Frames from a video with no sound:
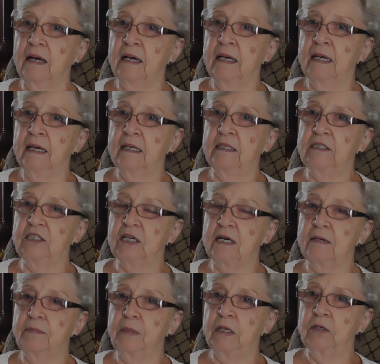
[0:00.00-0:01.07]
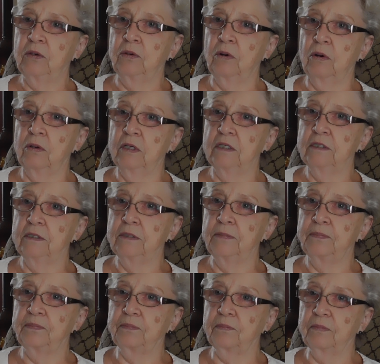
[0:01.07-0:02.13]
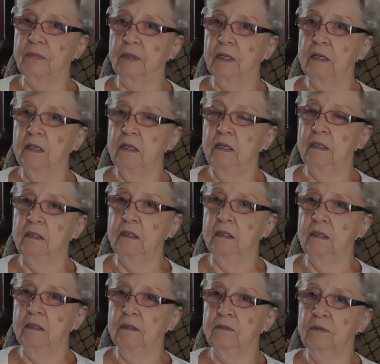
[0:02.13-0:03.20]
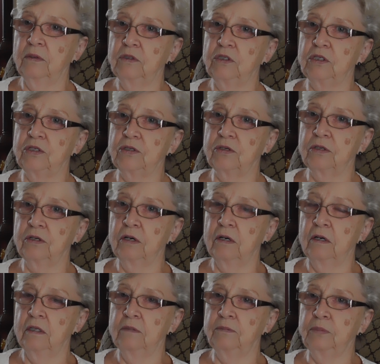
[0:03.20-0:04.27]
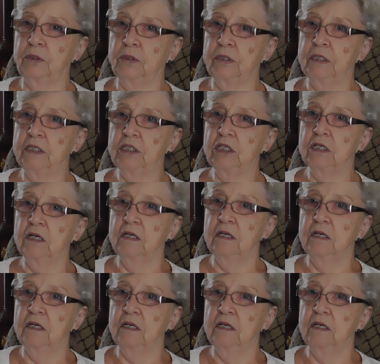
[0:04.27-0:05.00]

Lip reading: I got a job at Kroger's in a grocery store on Portage.